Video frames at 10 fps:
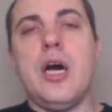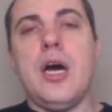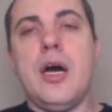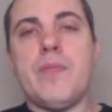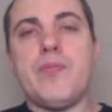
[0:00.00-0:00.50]

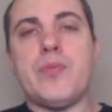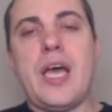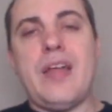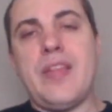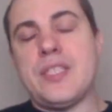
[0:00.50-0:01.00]

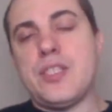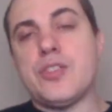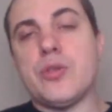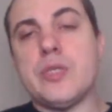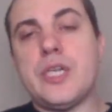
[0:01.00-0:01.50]
and that's
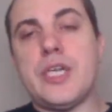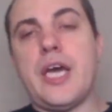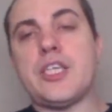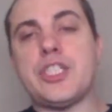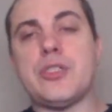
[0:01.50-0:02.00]
its only
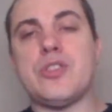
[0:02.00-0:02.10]
connection.